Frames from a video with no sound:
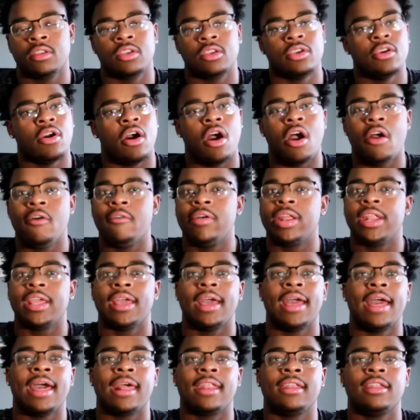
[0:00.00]
you're already
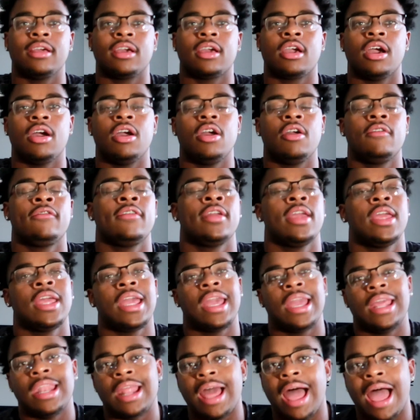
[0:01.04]
ahead of the curve
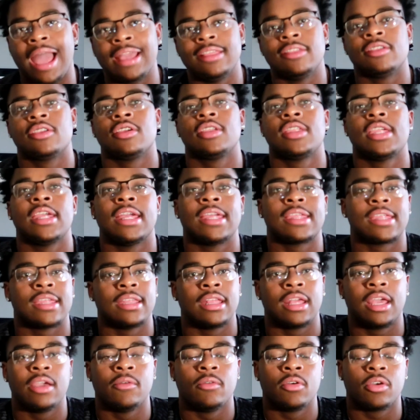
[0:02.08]
and it heightens your chances to
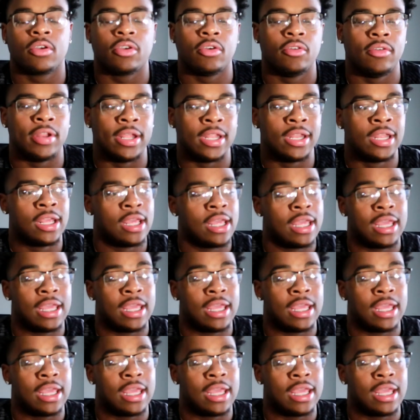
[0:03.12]
get recruited.